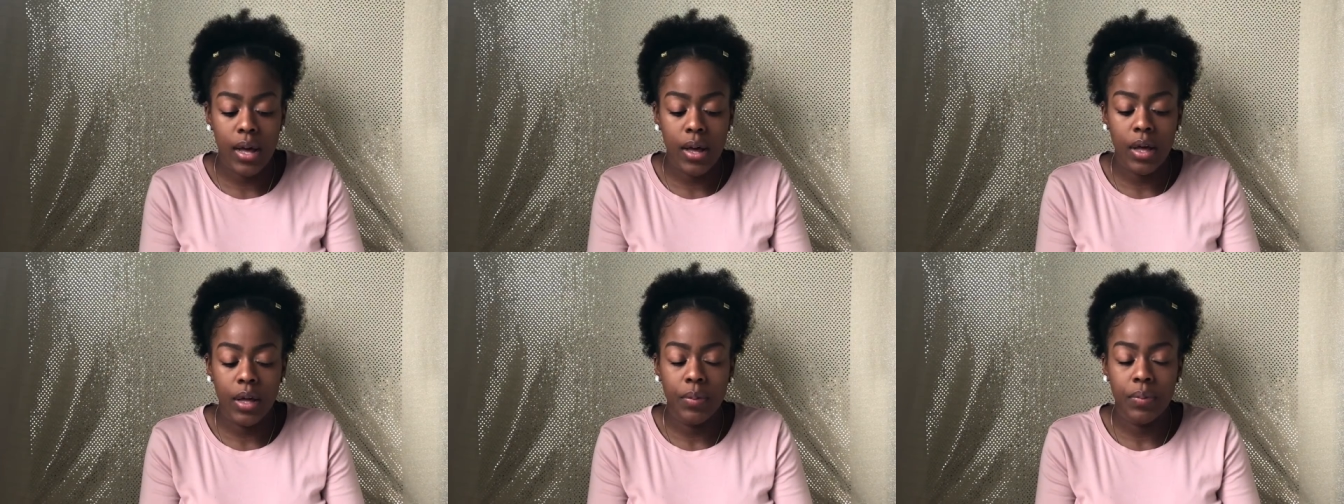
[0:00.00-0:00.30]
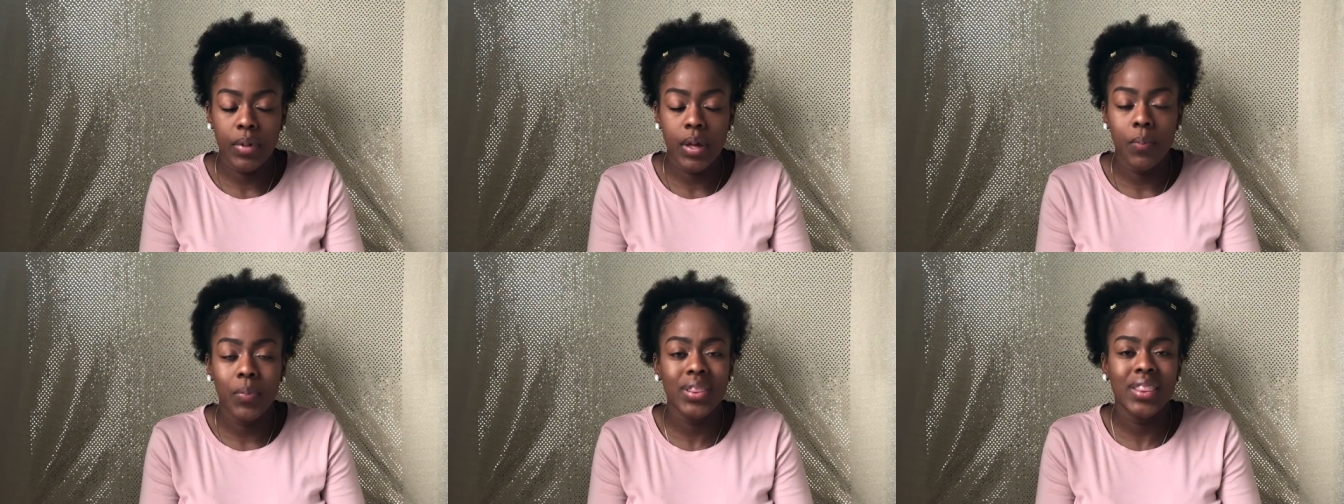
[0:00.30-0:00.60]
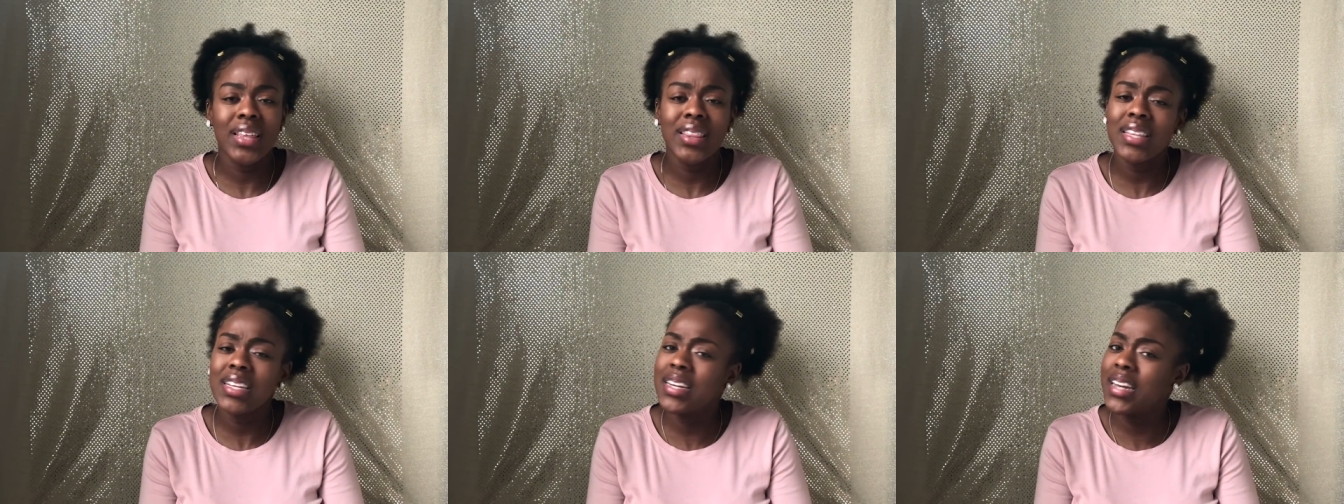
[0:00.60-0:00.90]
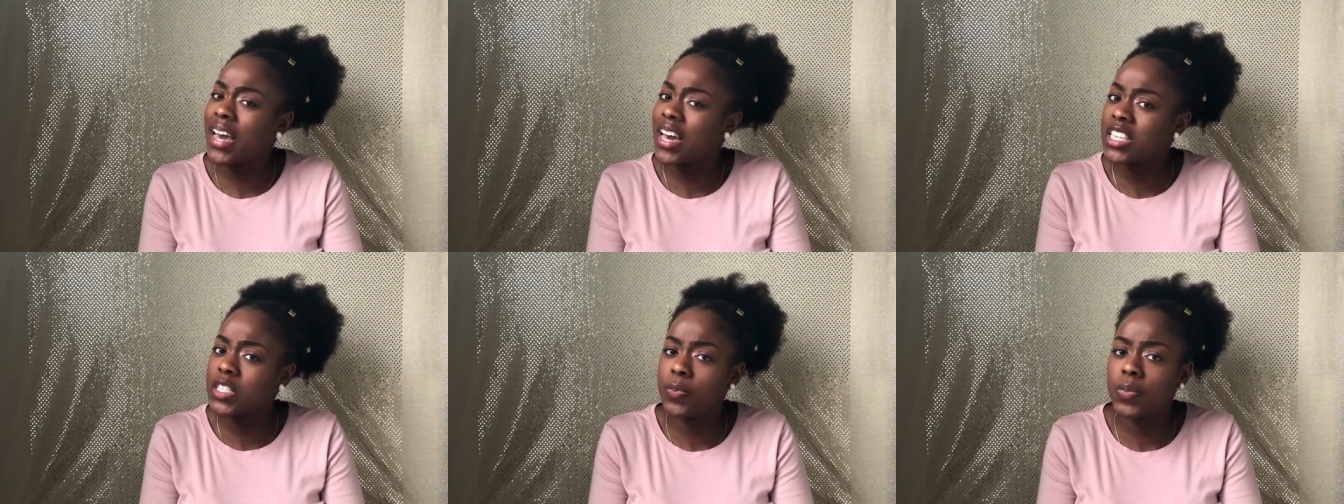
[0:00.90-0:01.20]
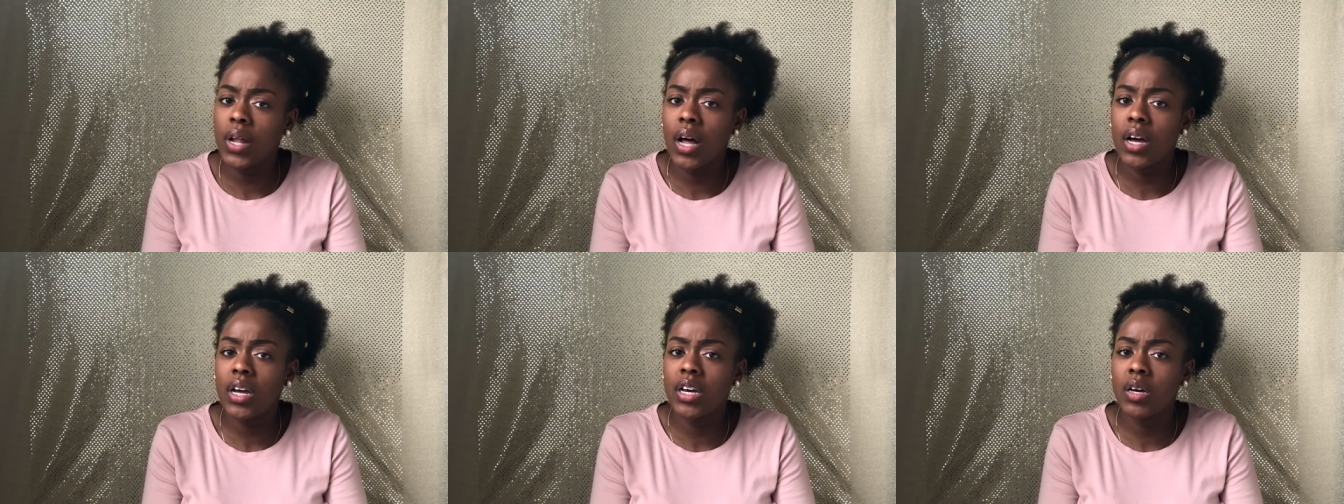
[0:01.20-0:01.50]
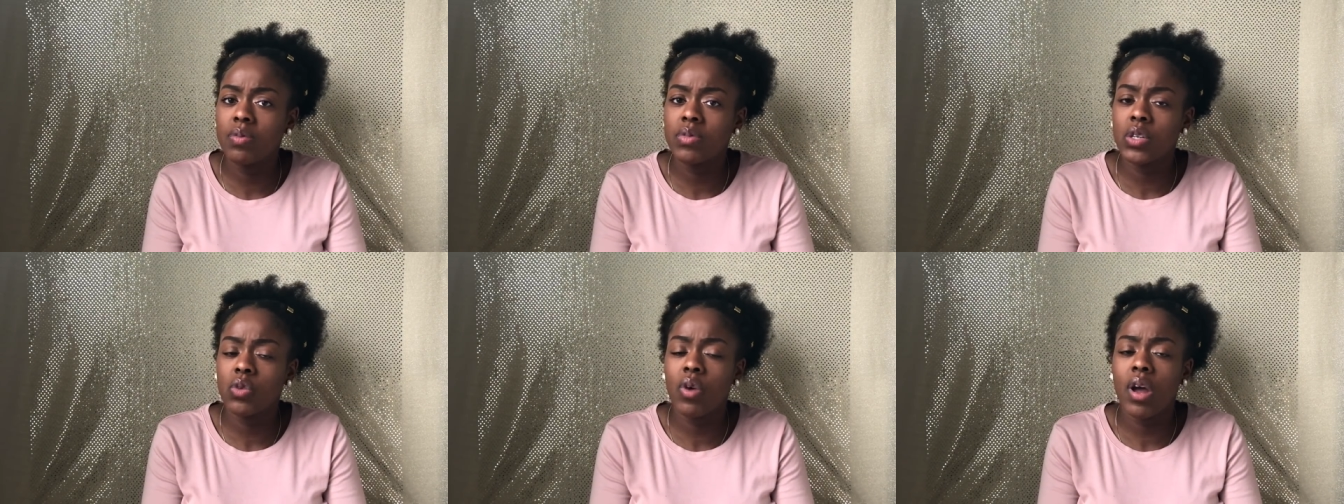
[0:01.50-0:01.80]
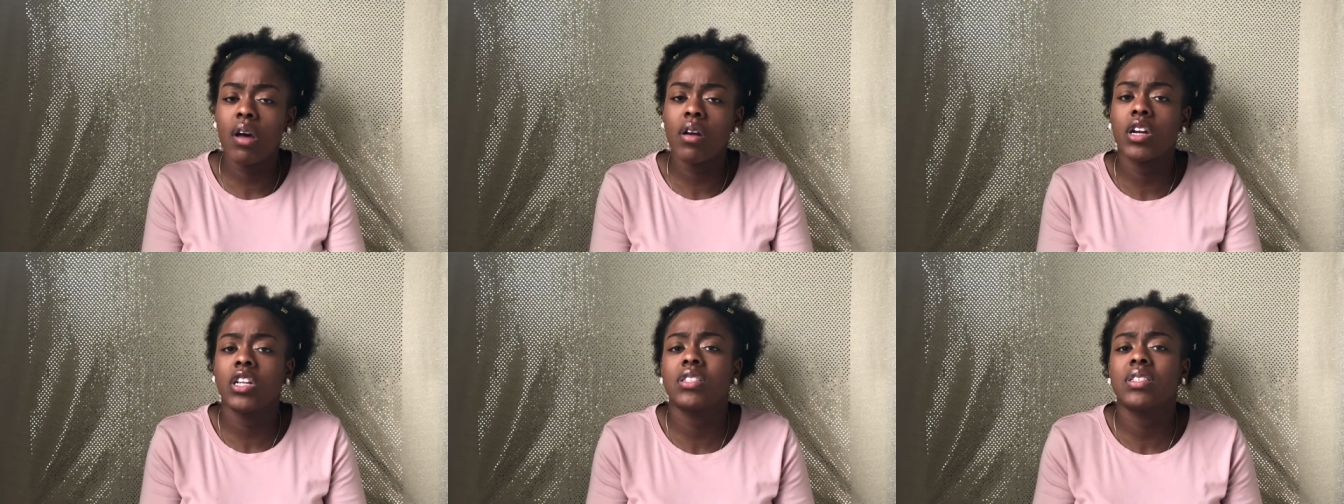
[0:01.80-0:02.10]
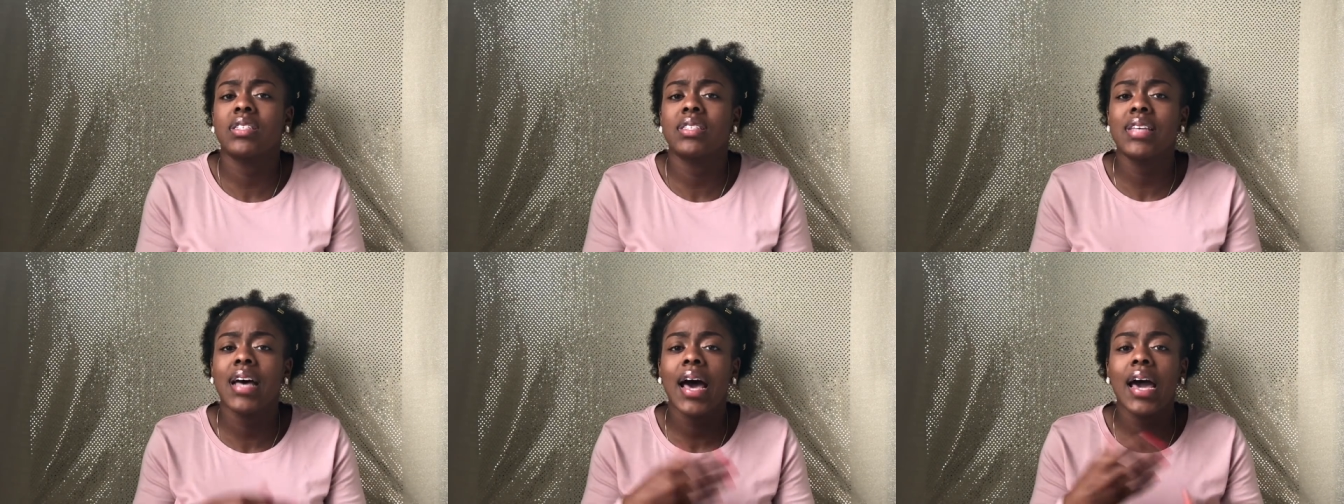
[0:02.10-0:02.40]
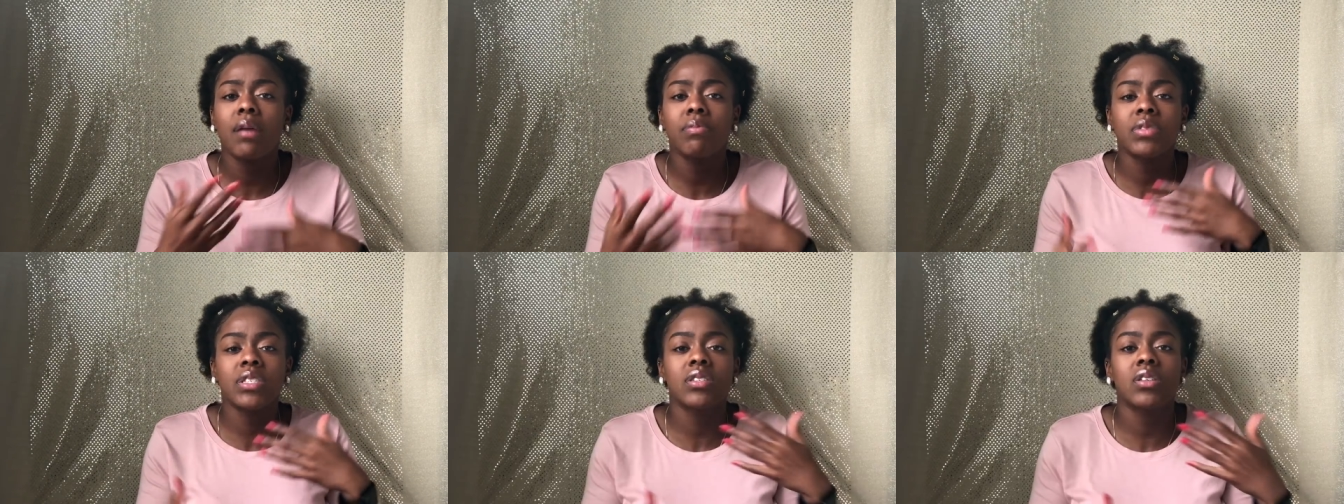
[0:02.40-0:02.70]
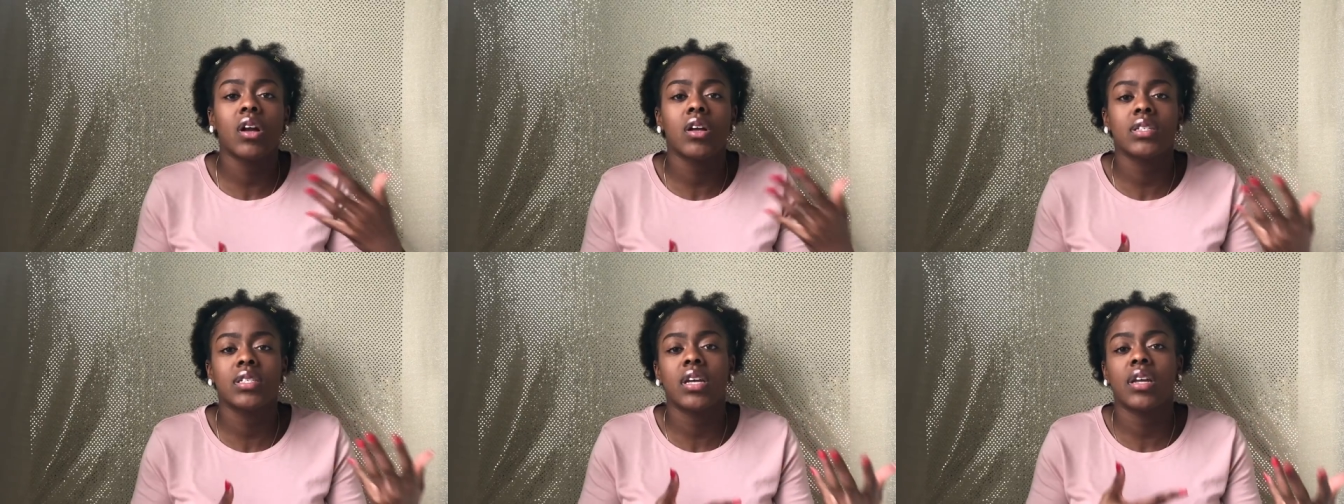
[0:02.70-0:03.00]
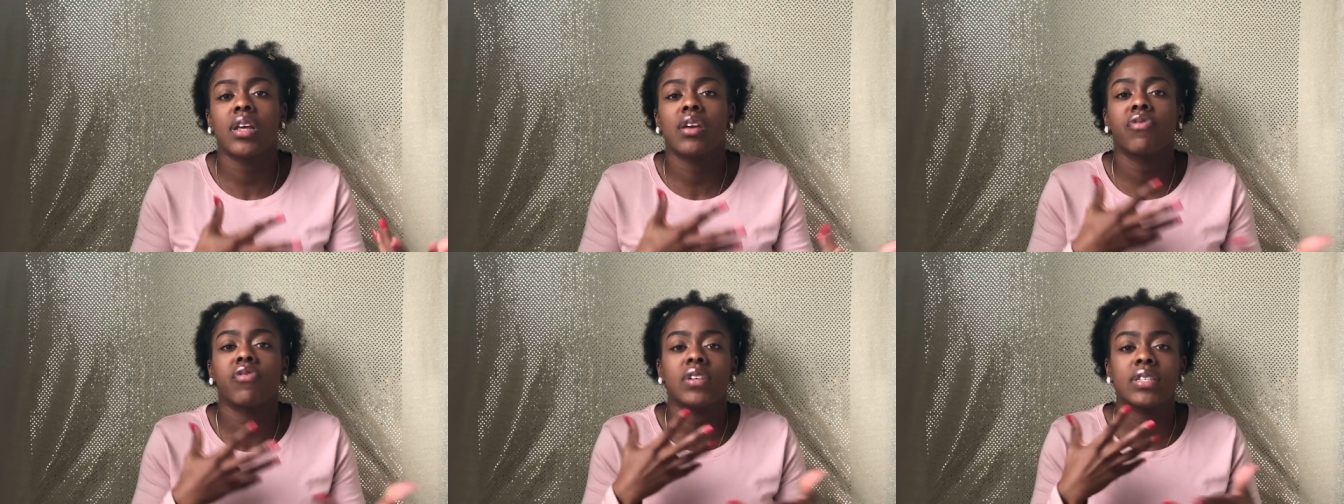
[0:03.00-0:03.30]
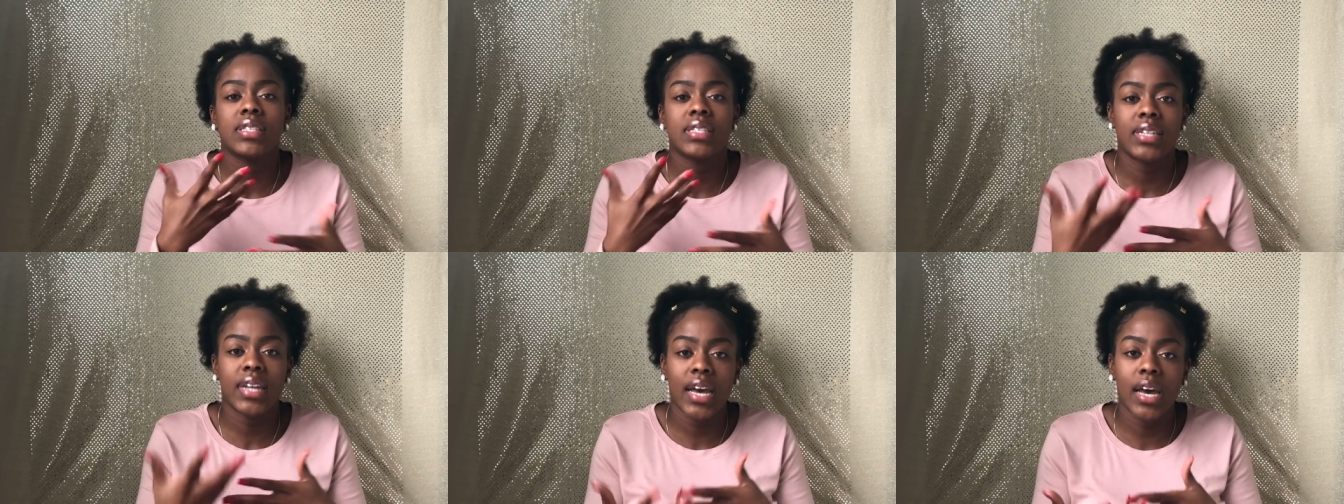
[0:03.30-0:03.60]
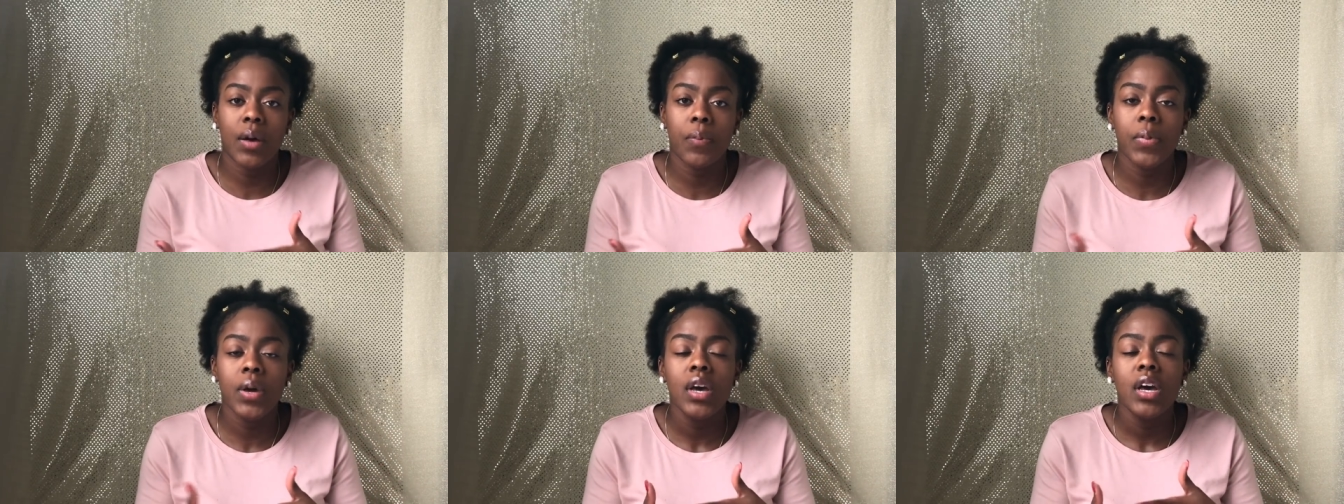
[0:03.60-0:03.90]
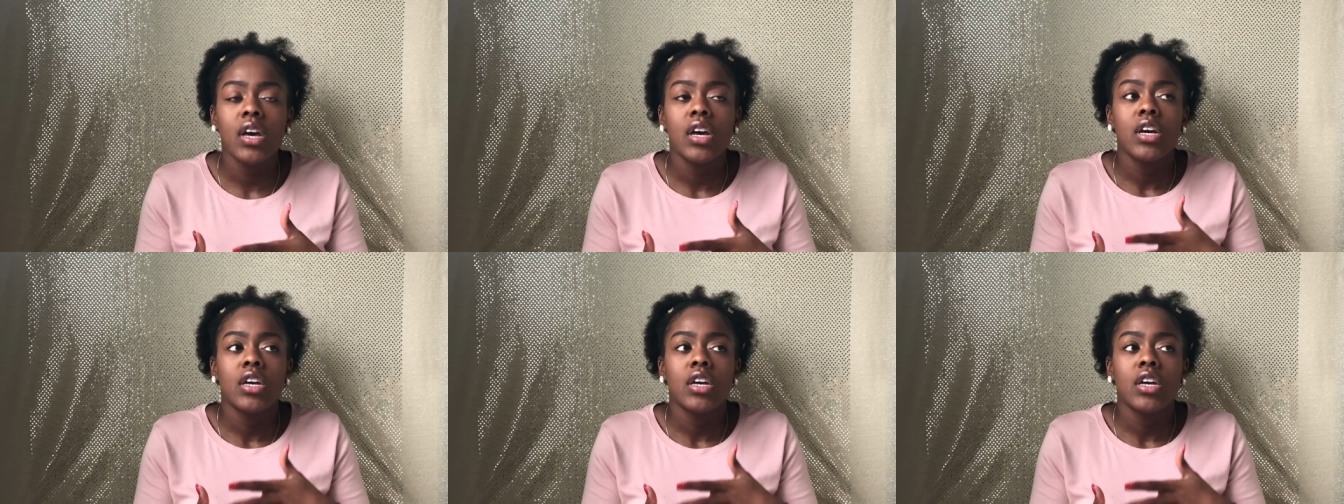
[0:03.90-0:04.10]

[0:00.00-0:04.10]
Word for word: Um, but then the next block comes around and it's time to start studying for STEP.